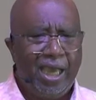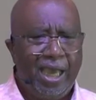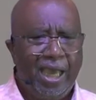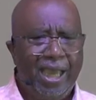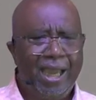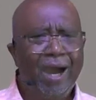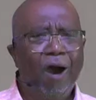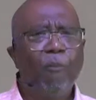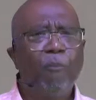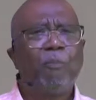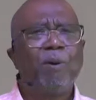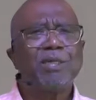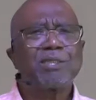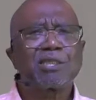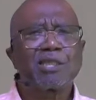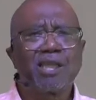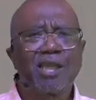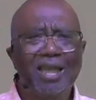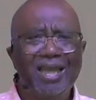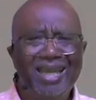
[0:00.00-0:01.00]
Help us
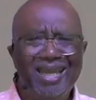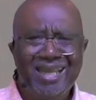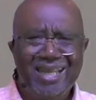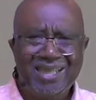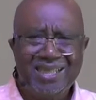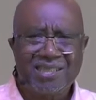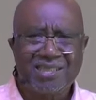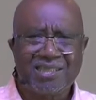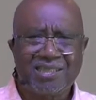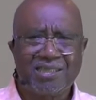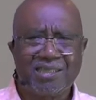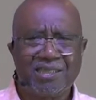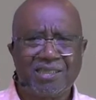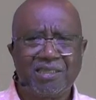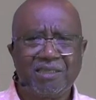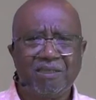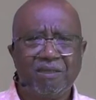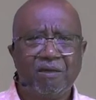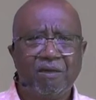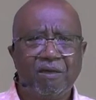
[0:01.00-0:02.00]
to
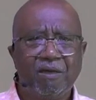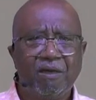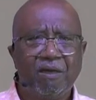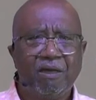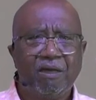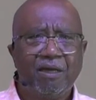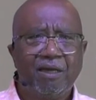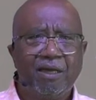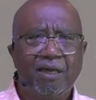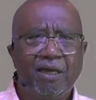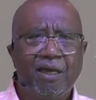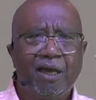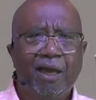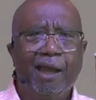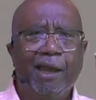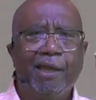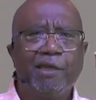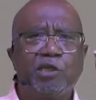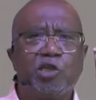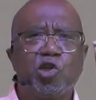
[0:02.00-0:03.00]
listen
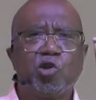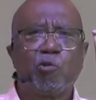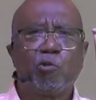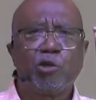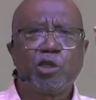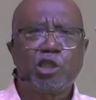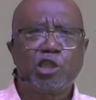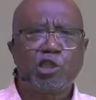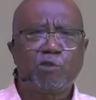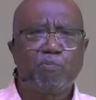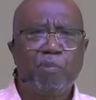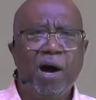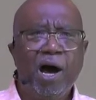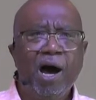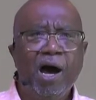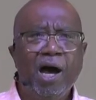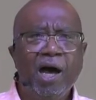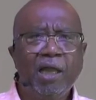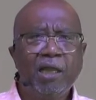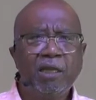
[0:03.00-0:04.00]
and to
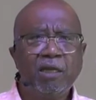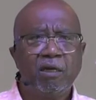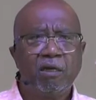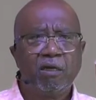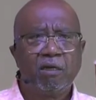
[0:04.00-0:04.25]
respond